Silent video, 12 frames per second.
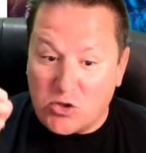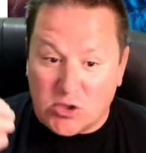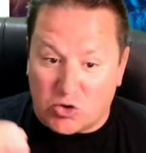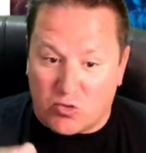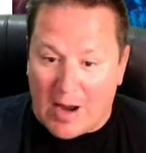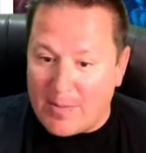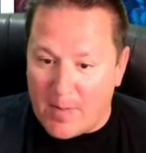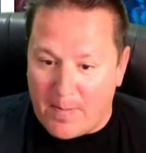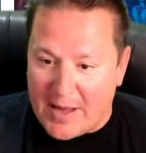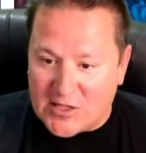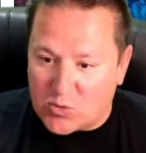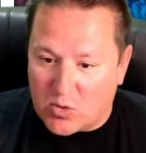you just grab the
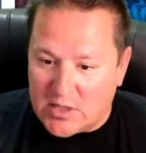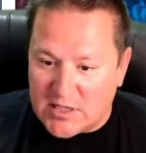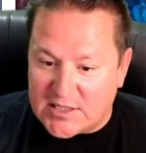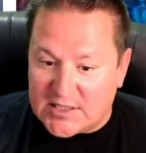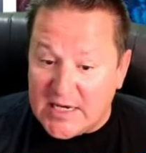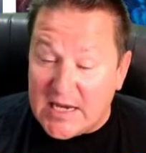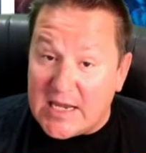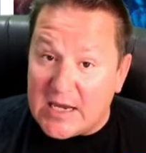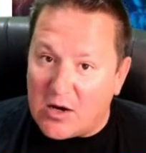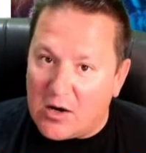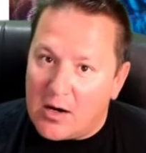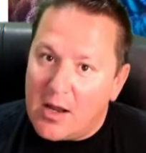best one you see
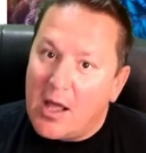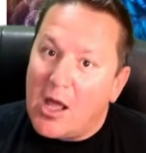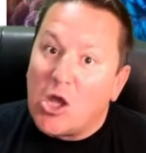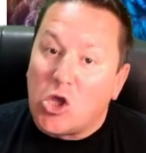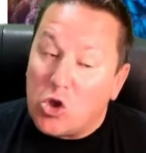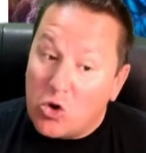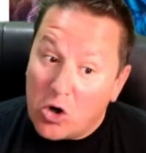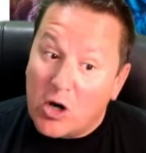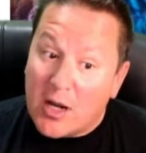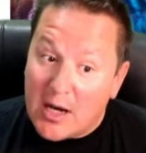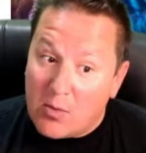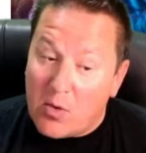here,
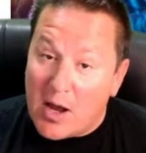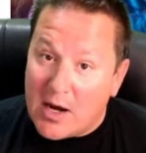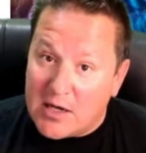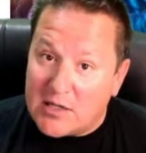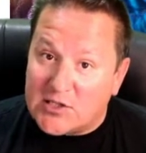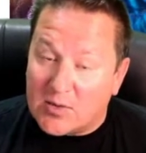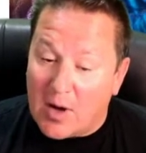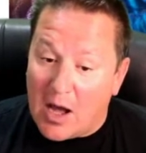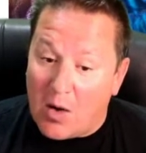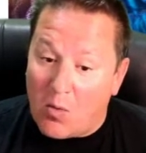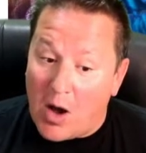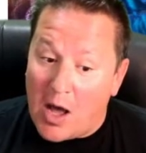you're going to run into some
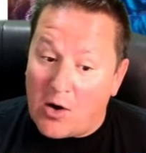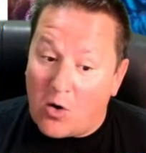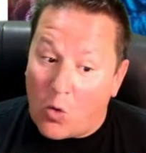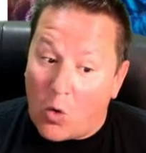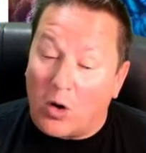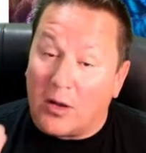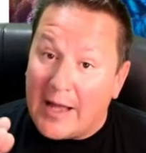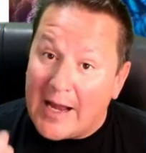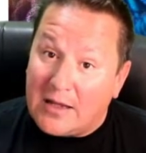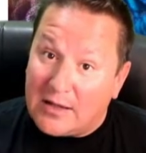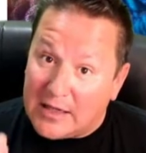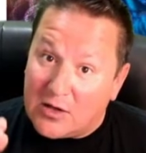hot water, or
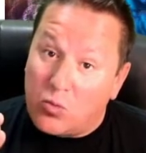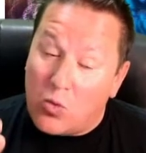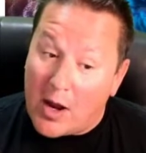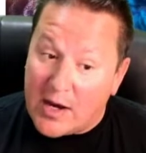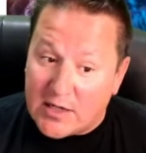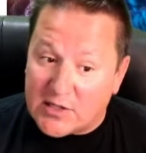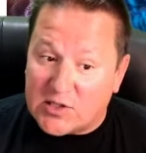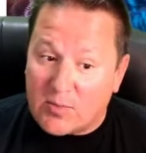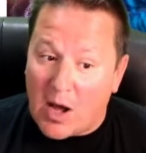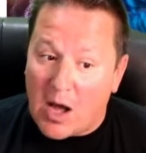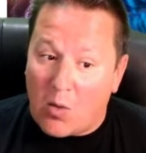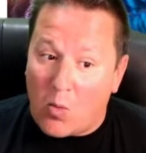likely run into
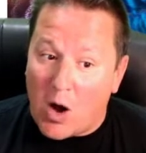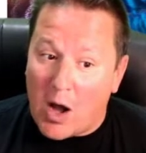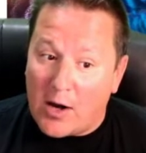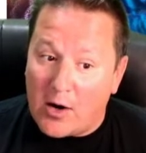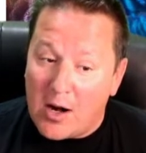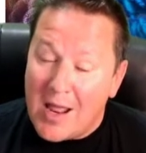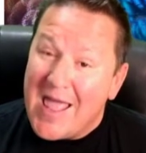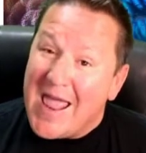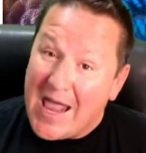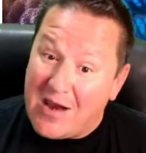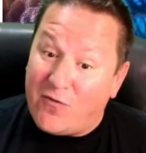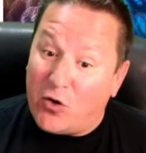some hot water.
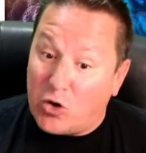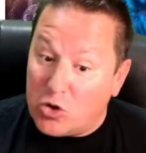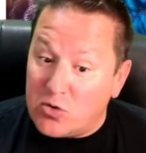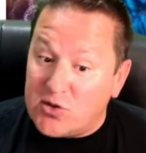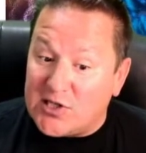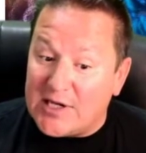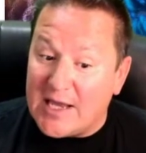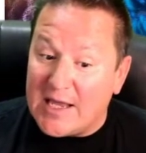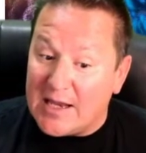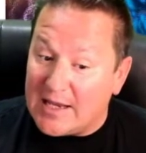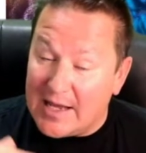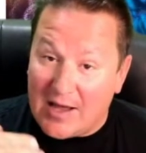And if you're using
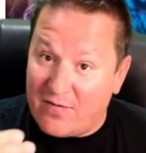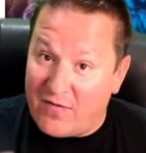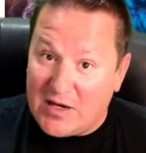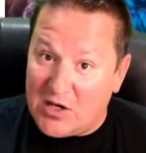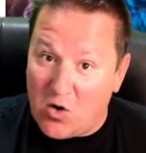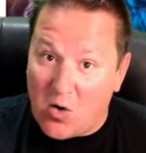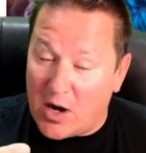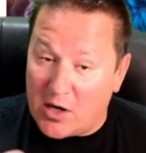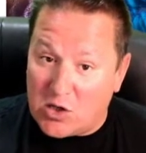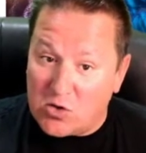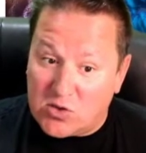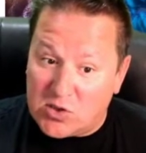a video on a
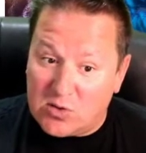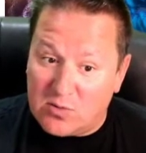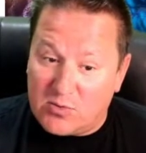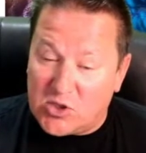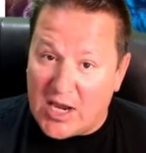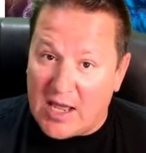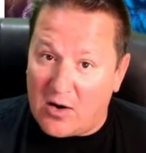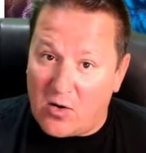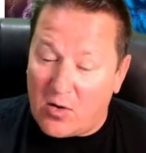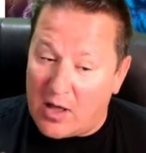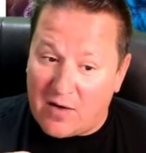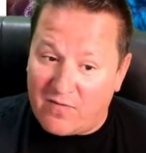YouTube
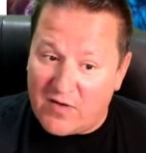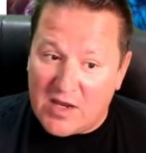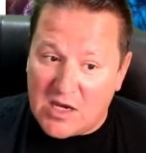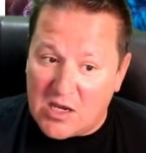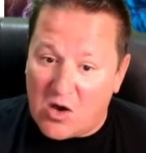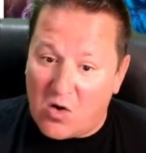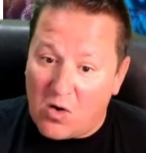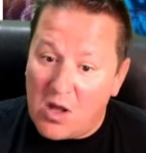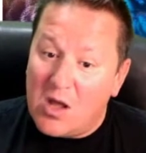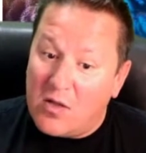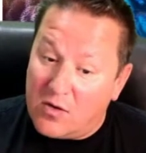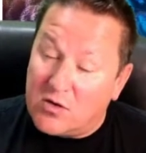channel, on a video,
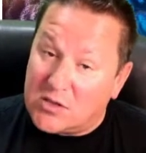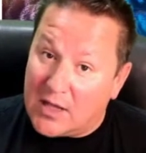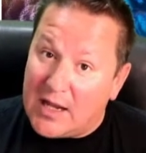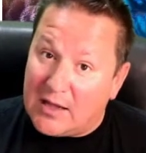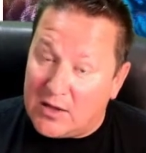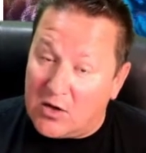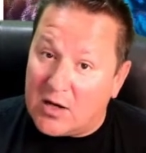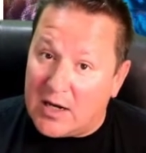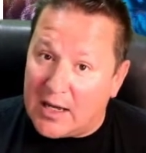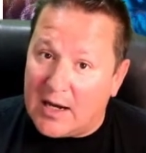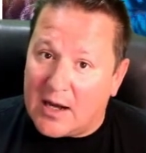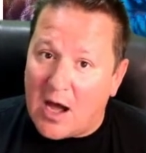there's likely you're going
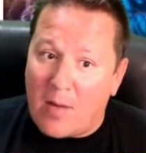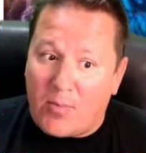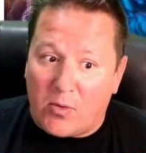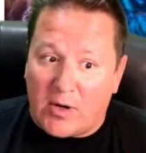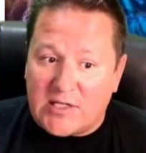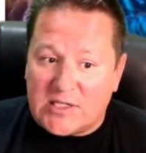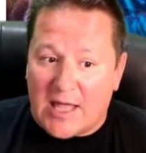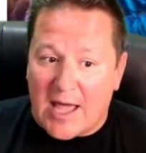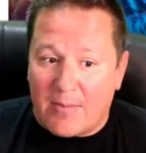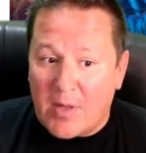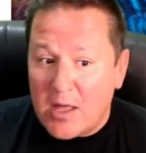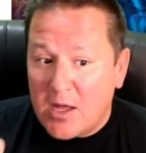to get a copyright
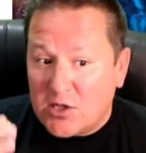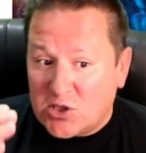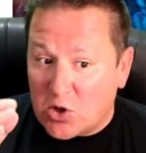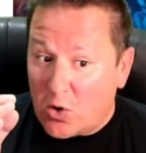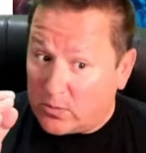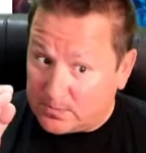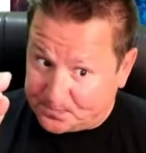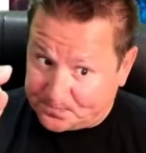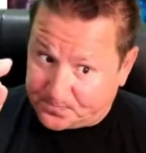slap. So